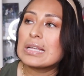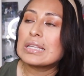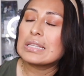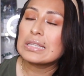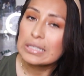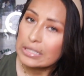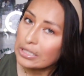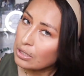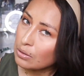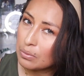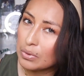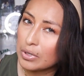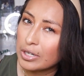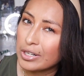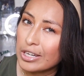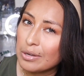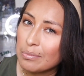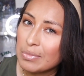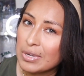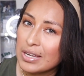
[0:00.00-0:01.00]
a little
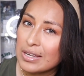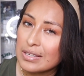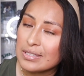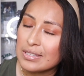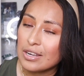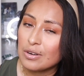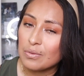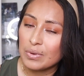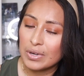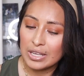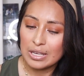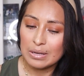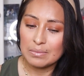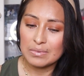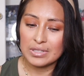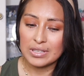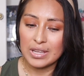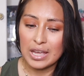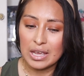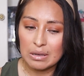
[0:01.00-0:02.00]
worried because I don't want him
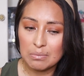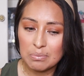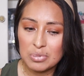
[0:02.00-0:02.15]
to like